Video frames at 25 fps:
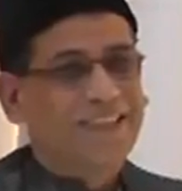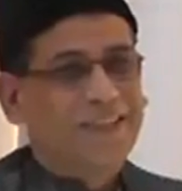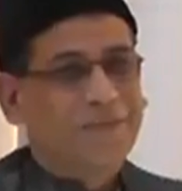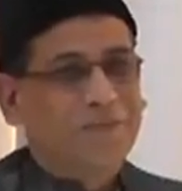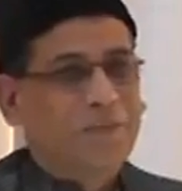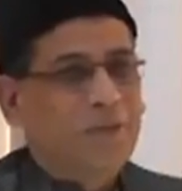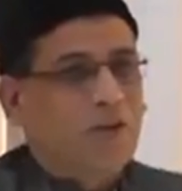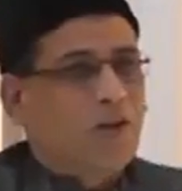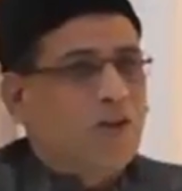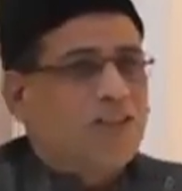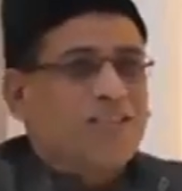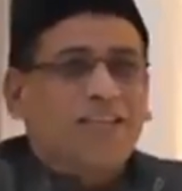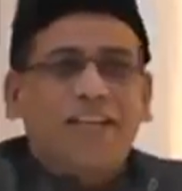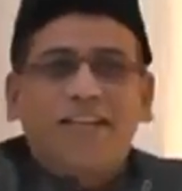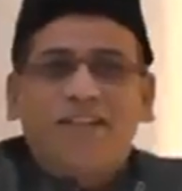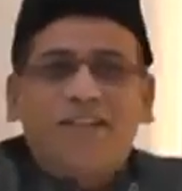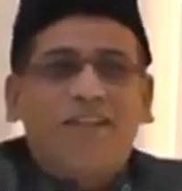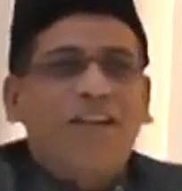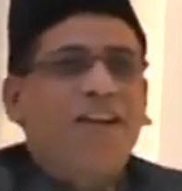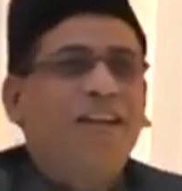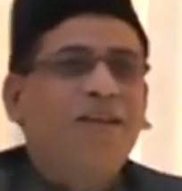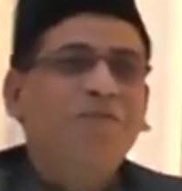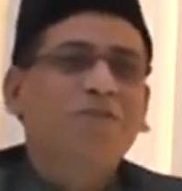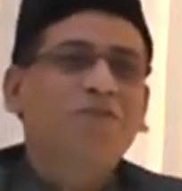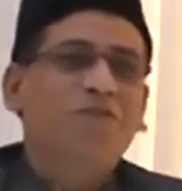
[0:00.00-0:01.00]
Because
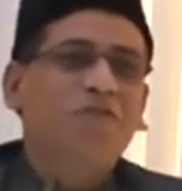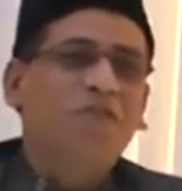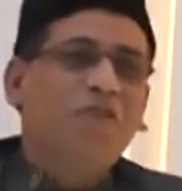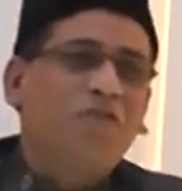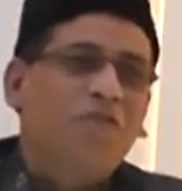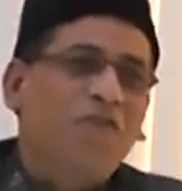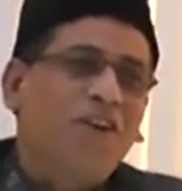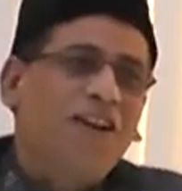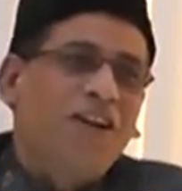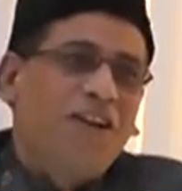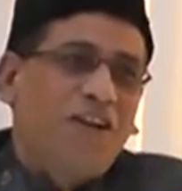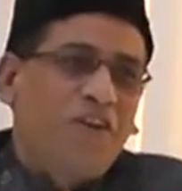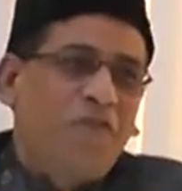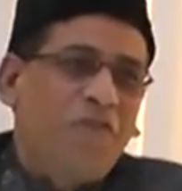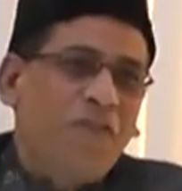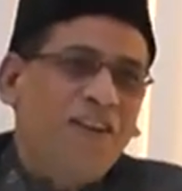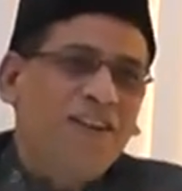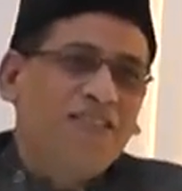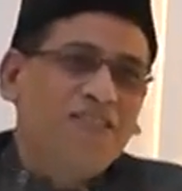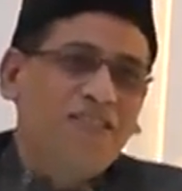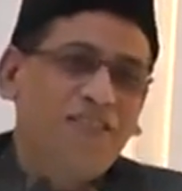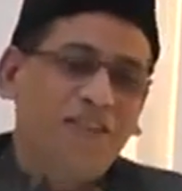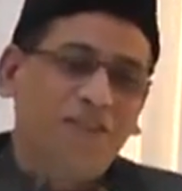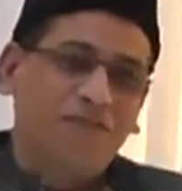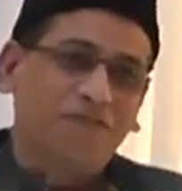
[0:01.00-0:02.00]
at times we feel
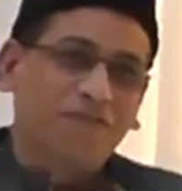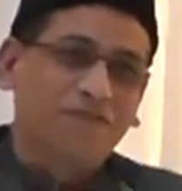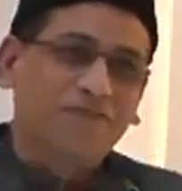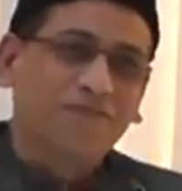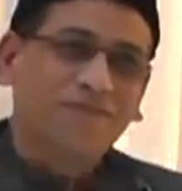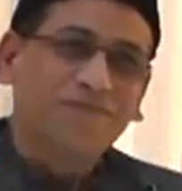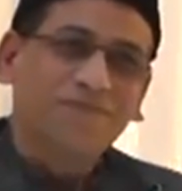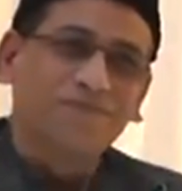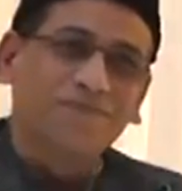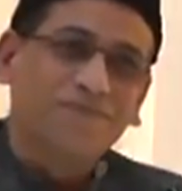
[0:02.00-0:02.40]
defensive.